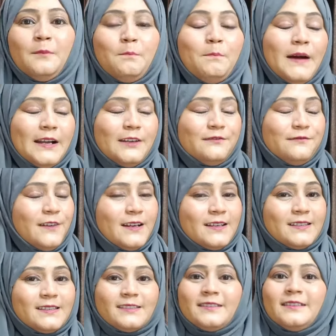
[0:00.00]
But
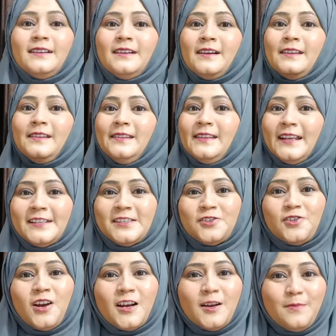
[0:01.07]
first, let's
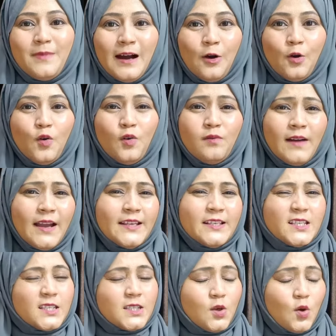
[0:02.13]
talk about why
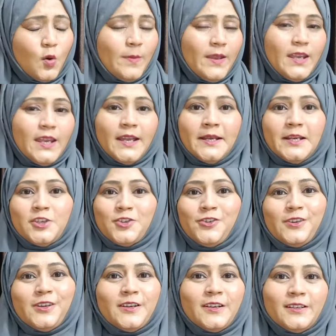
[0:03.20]
so many English
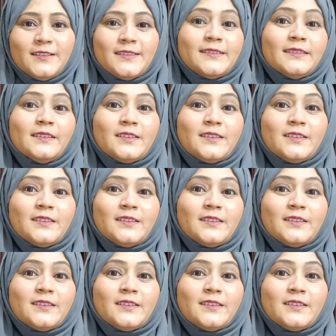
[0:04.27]
learners